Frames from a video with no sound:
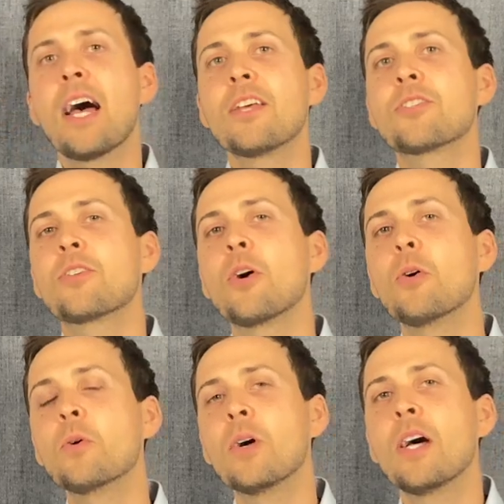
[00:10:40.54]

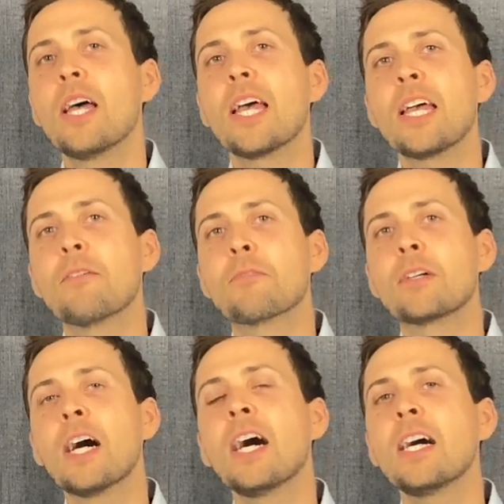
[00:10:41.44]
So if
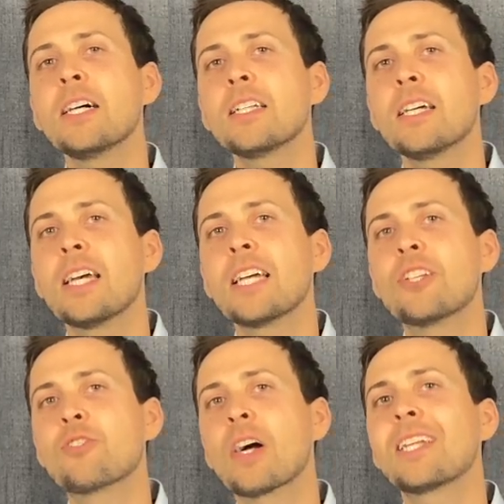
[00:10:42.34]
God
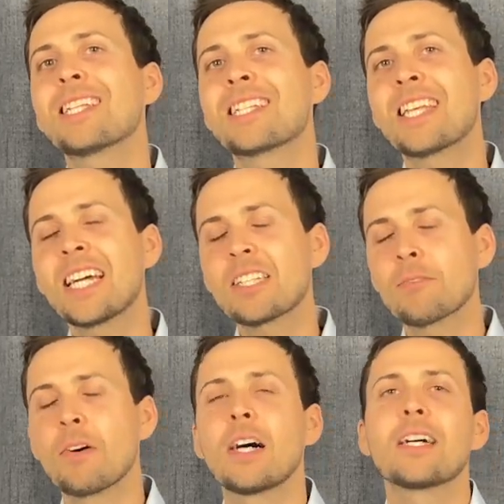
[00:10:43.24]
is trying to
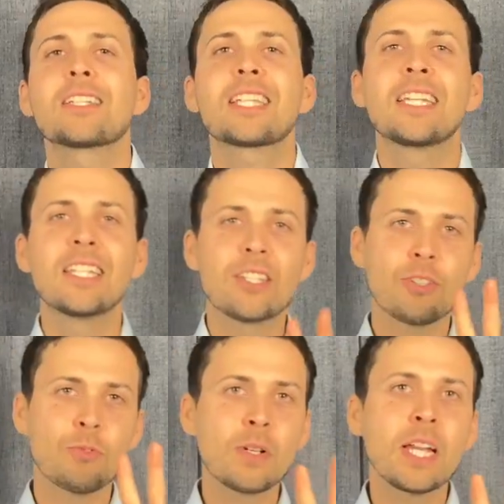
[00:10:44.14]
sanctify us in these
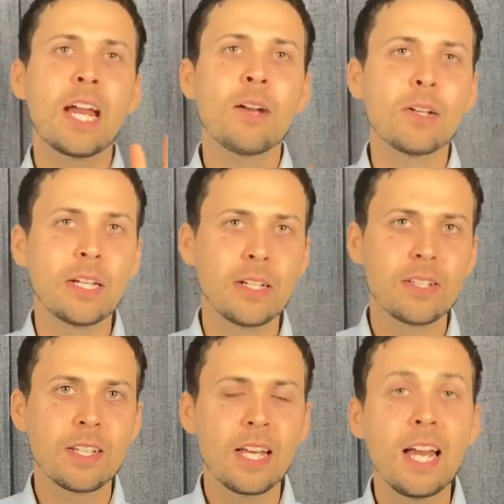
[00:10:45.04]
three
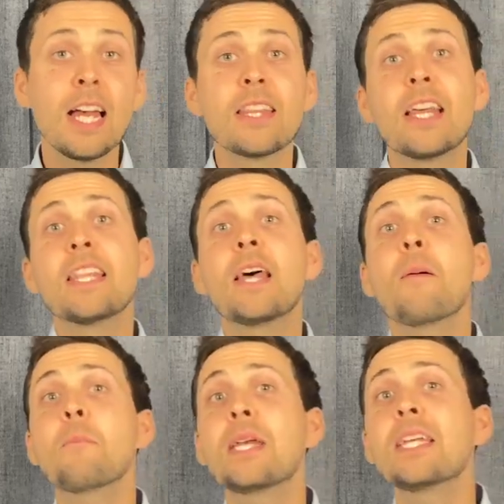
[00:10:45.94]
areas, then
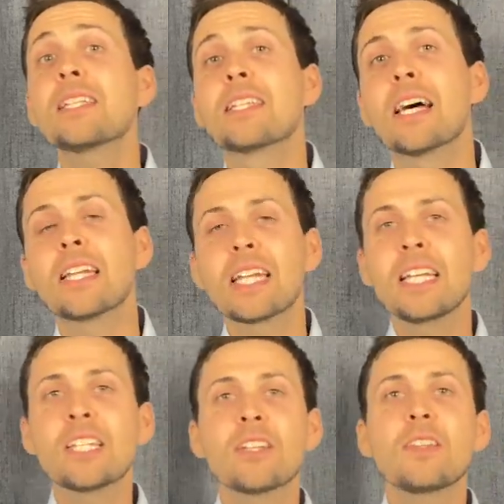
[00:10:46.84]
that means that
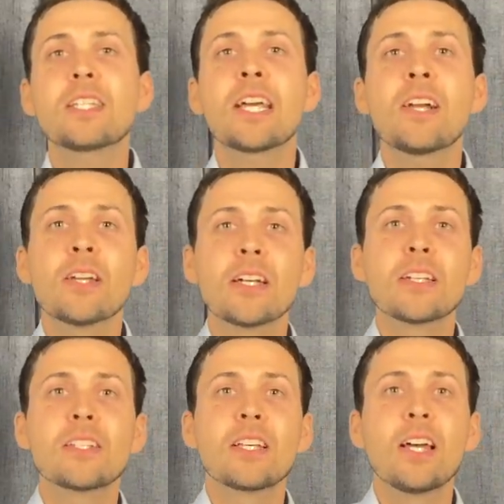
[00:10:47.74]
each of these
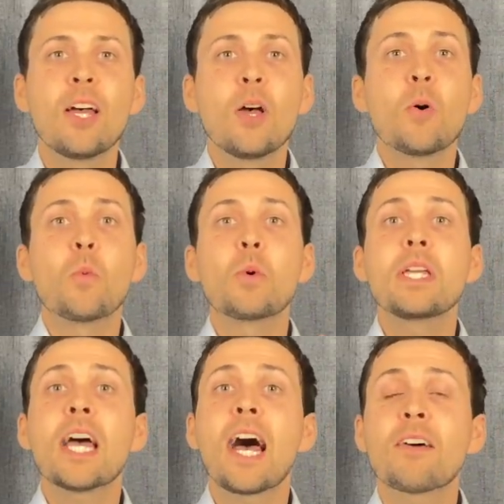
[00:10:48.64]
areas
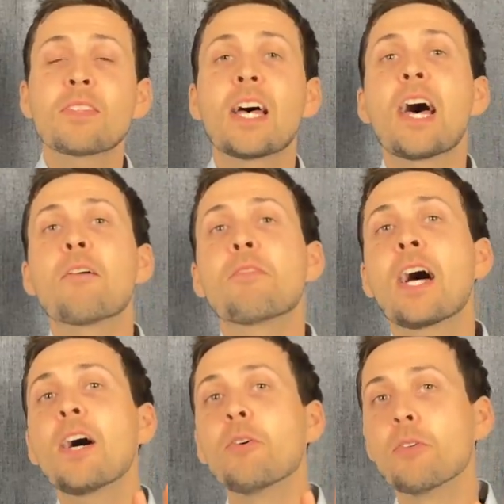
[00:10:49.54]
we have to have
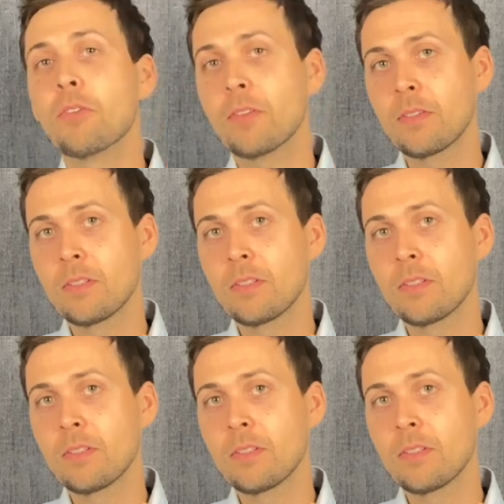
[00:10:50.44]
health